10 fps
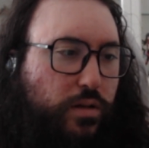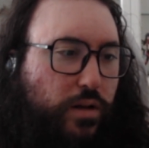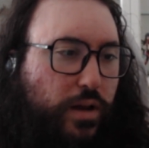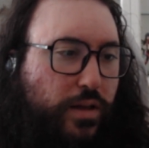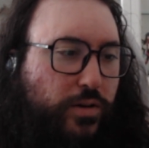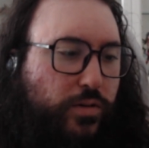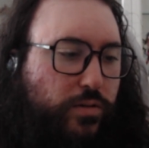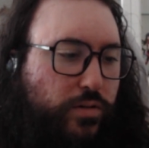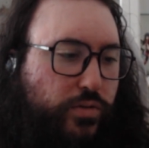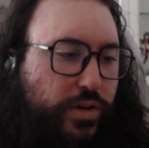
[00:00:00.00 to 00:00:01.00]
Lando
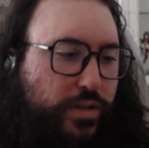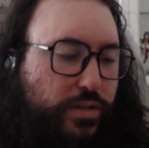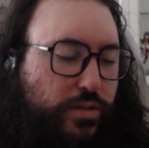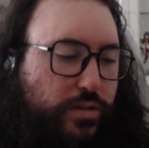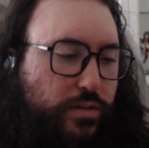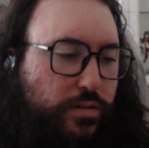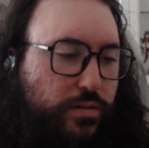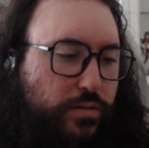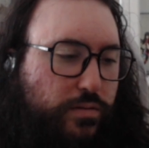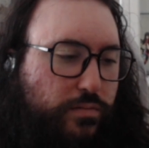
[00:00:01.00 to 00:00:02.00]
Norris
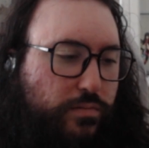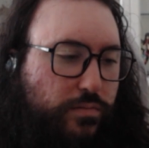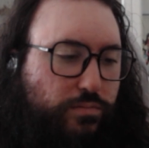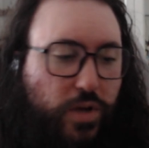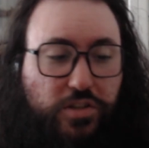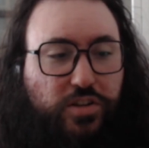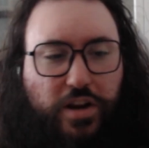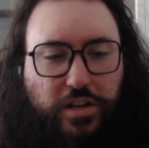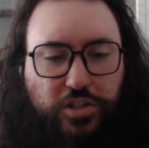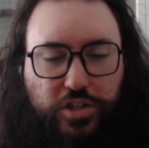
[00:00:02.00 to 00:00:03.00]
Monster
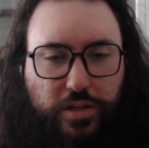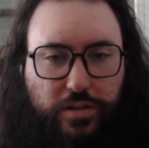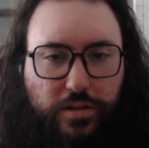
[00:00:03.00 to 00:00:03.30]
Energy.